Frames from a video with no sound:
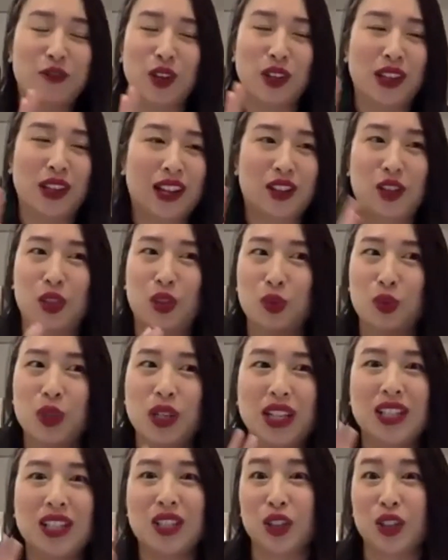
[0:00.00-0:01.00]
3
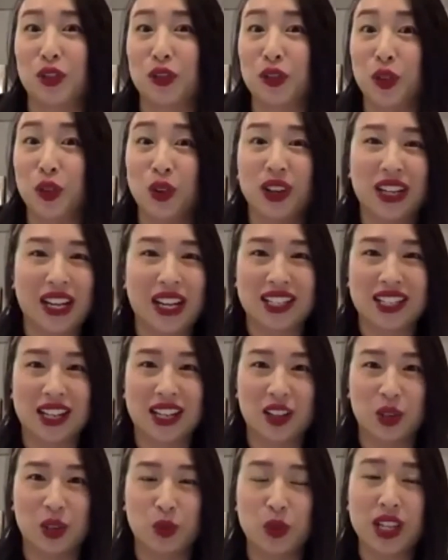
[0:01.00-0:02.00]
to 4 days out of the
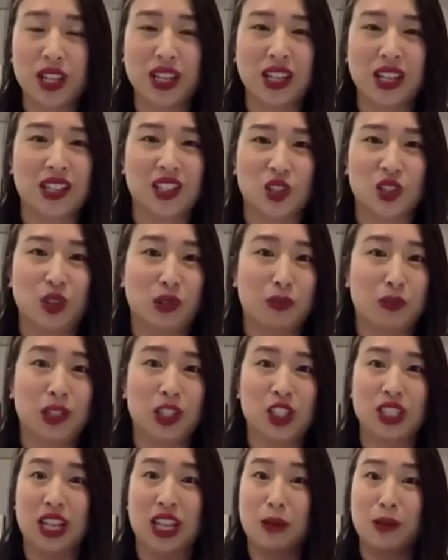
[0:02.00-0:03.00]
week. And then during budget
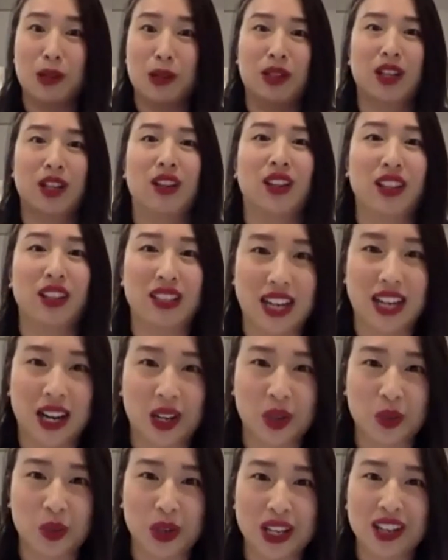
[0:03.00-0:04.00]
times, I'm there the entire
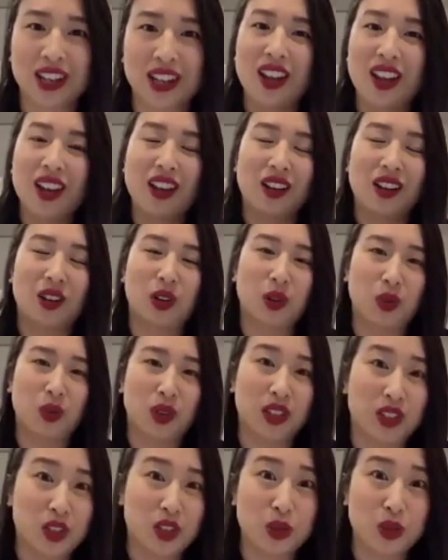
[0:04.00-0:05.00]
week or
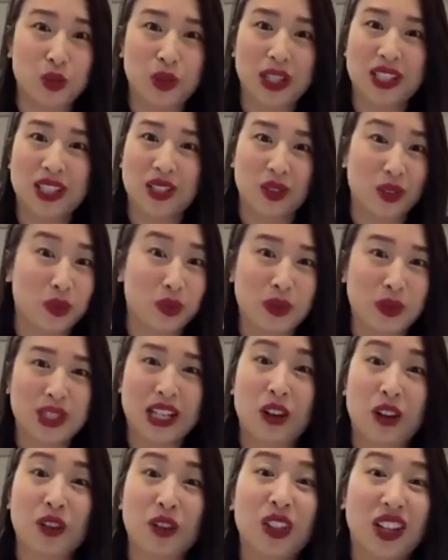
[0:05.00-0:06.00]
2 weeks or 3 weeks, however
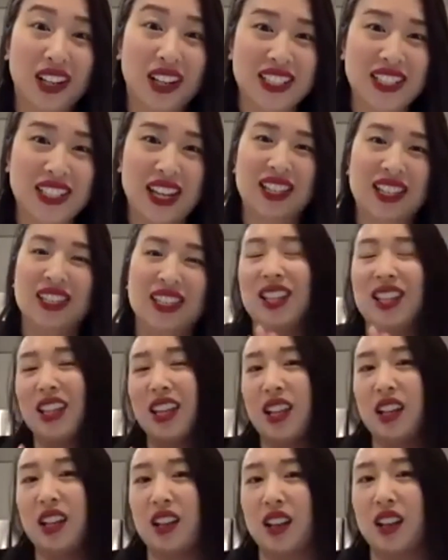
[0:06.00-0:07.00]
long it takes. And
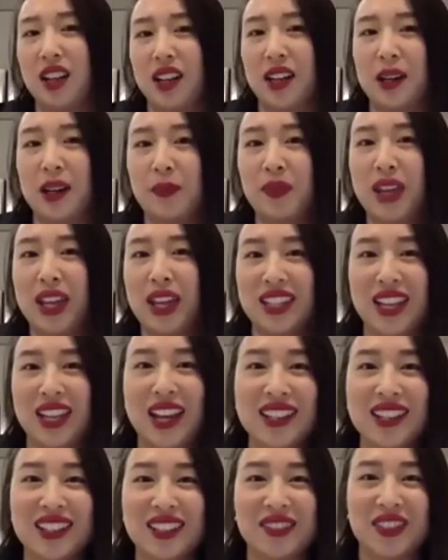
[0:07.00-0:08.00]
then at the end
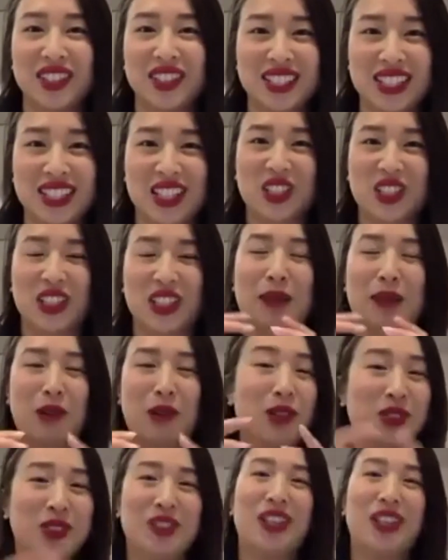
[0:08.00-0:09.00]
of the session, I'm
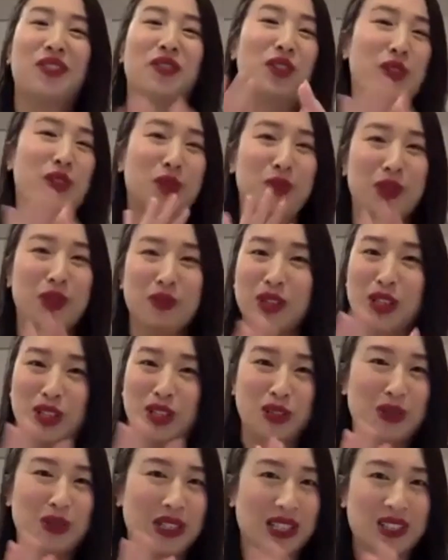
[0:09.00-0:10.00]
also there for 1 week, 2
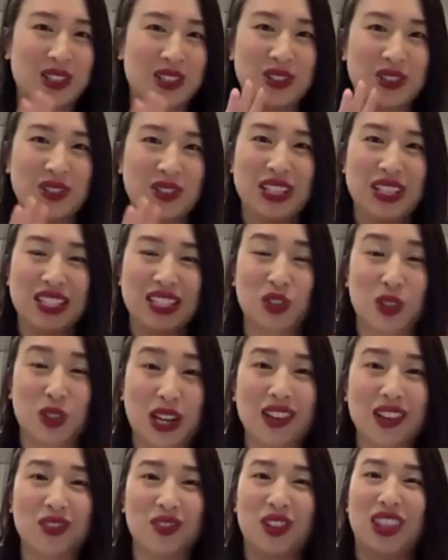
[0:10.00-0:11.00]
weeks, or 3 weeks
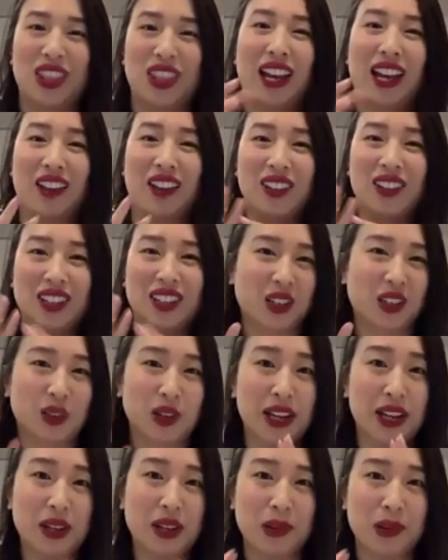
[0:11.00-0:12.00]
straight without,
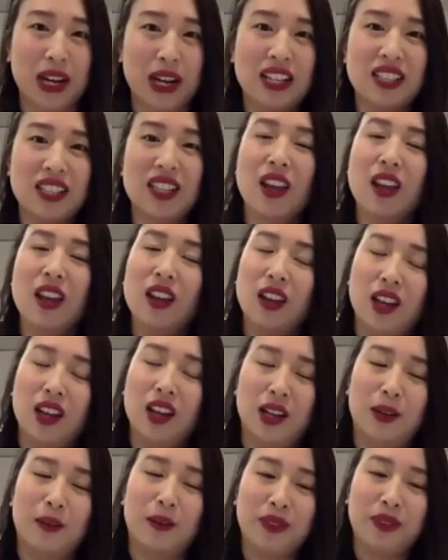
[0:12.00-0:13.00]
any breaks
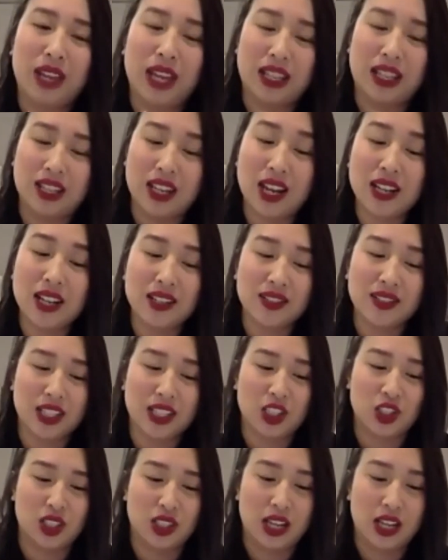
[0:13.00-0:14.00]
at the end of
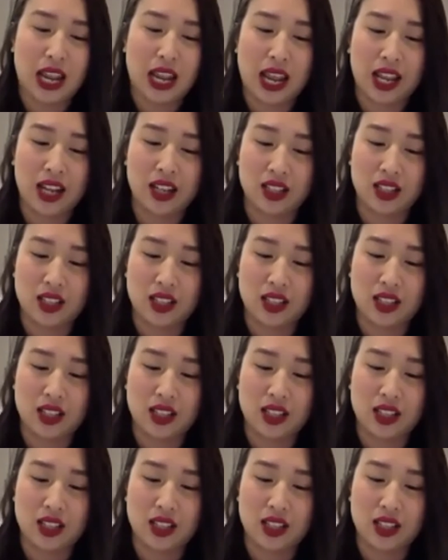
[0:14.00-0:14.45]
session. And